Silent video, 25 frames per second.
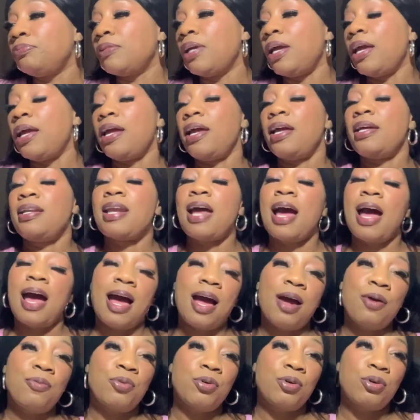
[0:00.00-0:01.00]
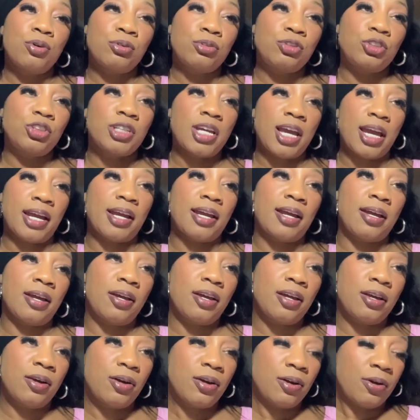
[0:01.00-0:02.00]
And I will check
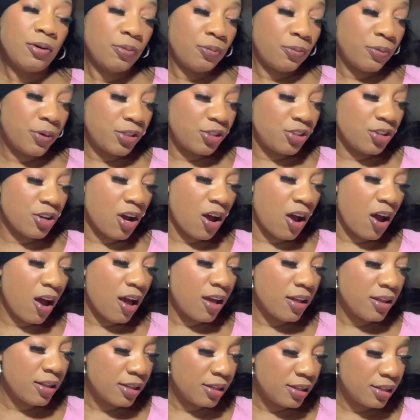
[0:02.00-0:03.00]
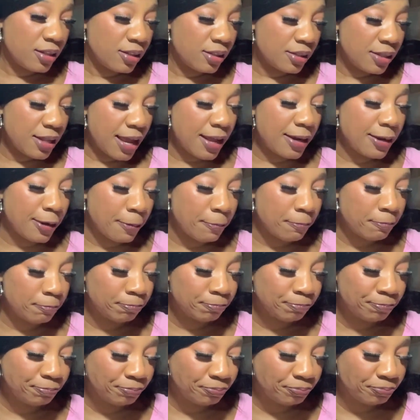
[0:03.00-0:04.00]
with y'all later.
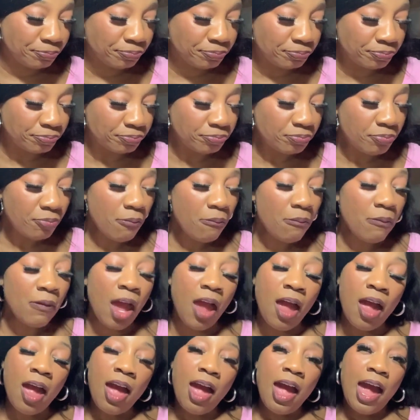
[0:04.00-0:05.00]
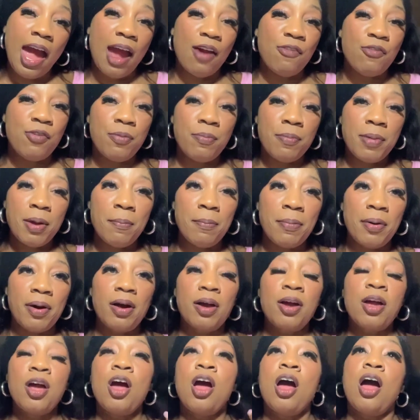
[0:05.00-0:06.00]
And
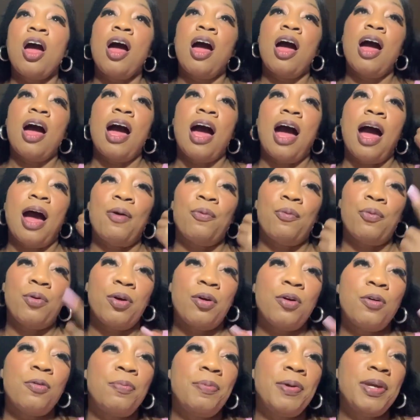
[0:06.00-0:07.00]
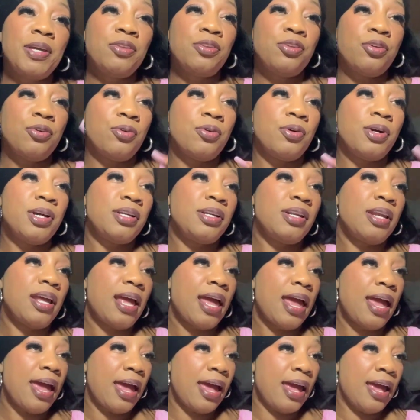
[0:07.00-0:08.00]
remember, I will be doing
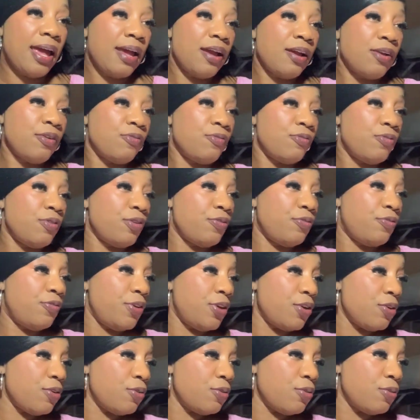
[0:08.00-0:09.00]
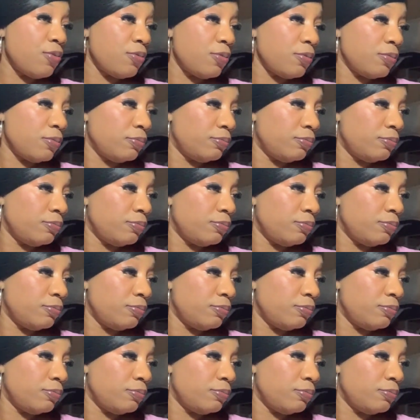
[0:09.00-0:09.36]
a review